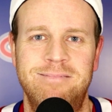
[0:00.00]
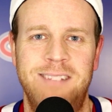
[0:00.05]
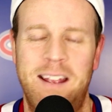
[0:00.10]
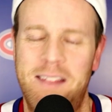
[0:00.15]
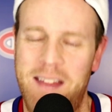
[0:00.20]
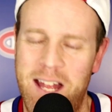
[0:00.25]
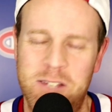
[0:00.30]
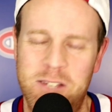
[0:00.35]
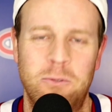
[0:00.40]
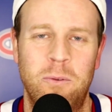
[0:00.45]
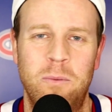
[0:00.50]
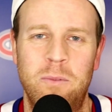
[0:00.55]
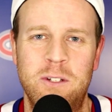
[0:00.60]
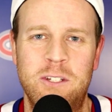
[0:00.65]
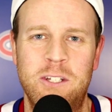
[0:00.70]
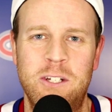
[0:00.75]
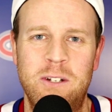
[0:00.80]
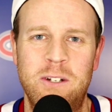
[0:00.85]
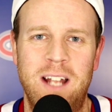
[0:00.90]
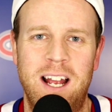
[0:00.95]
and that's where we'll
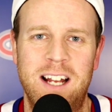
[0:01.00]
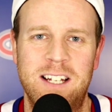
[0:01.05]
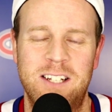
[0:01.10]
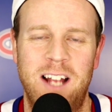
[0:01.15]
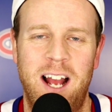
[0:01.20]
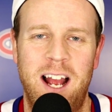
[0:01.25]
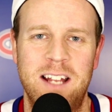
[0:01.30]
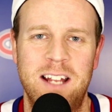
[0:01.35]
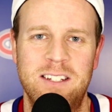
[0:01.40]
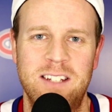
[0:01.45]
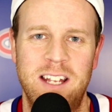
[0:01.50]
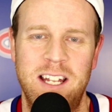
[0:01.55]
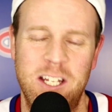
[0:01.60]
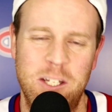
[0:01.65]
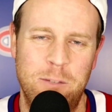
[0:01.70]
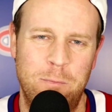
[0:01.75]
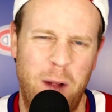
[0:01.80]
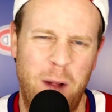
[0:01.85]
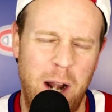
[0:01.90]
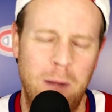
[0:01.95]
see you next, guys. An
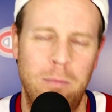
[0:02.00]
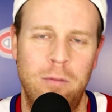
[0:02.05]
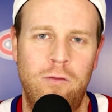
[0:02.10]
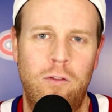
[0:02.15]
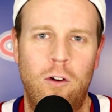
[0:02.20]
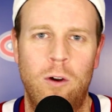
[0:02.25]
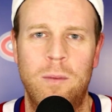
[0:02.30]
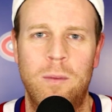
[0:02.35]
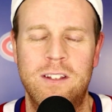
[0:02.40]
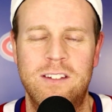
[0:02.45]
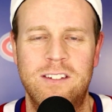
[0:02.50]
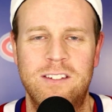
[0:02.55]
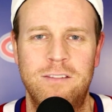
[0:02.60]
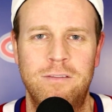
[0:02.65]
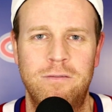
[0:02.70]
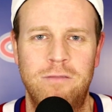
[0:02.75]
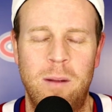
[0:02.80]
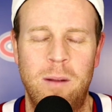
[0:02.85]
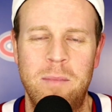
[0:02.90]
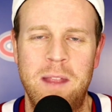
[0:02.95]
inspired performance
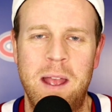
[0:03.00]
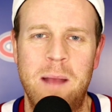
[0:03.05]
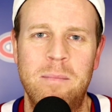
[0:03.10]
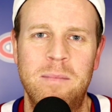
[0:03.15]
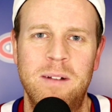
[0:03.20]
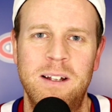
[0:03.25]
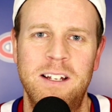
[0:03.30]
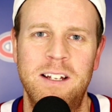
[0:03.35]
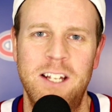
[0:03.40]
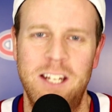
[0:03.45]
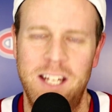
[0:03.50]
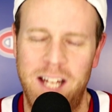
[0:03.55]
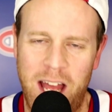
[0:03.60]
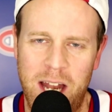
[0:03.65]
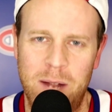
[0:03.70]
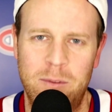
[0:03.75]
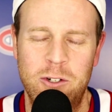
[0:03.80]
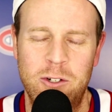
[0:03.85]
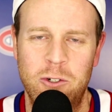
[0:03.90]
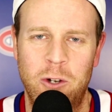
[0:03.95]
from them. You got
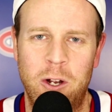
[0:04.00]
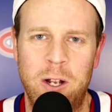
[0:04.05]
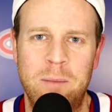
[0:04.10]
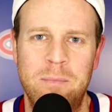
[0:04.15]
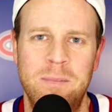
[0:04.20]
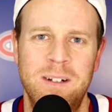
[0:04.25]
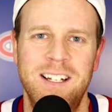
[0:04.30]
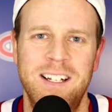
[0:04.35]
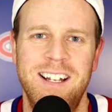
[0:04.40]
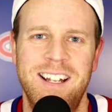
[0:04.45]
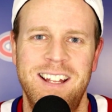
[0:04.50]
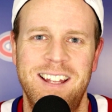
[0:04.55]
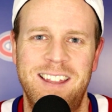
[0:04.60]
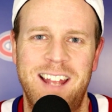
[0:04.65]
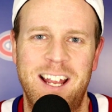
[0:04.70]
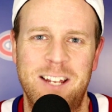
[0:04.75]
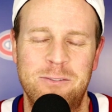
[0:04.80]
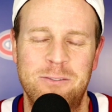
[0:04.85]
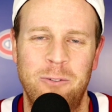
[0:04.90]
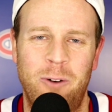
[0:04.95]
to enjoy them.
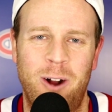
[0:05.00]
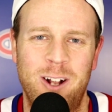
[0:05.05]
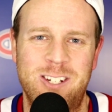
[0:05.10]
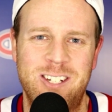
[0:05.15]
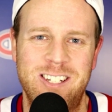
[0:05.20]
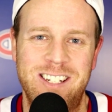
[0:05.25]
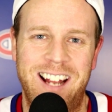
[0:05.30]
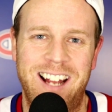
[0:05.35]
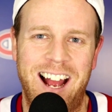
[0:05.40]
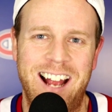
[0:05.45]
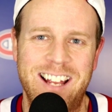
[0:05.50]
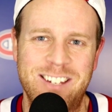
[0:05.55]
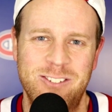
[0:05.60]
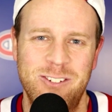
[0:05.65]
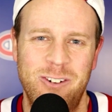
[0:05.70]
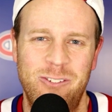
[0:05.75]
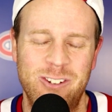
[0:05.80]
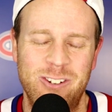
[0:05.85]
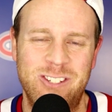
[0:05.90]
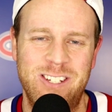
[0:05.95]
Thanks for watching, you guys.
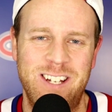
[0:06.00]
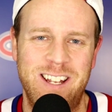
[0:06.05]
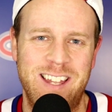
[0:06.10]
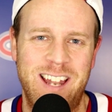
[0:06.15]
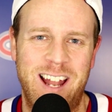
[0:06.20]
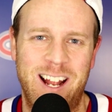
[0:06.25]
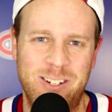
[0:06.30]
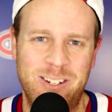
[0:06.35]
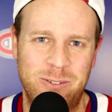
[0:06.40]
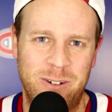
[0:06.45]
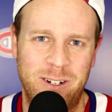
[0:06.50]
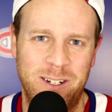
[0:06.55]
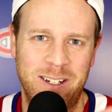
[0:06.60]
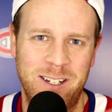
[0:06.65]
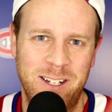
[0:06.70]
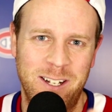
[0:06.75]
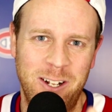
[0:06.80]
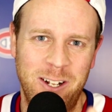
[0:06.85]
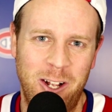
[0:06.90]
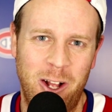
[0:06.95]
We'll see you in the next one.
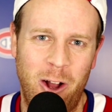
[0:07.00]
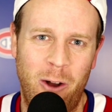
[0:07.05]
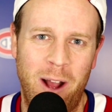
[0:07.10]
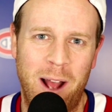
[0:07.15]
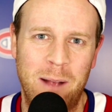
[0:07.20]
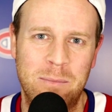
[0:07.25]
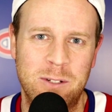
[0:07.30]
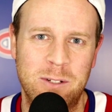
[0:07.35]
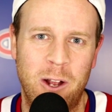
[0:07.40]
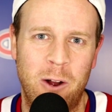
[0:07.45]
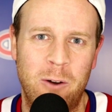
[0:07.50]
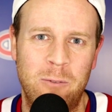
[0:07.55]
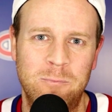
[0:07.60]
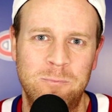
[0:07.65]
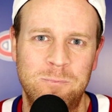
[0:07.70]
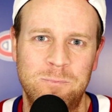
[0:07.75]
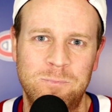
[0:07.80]
Go Habs, go.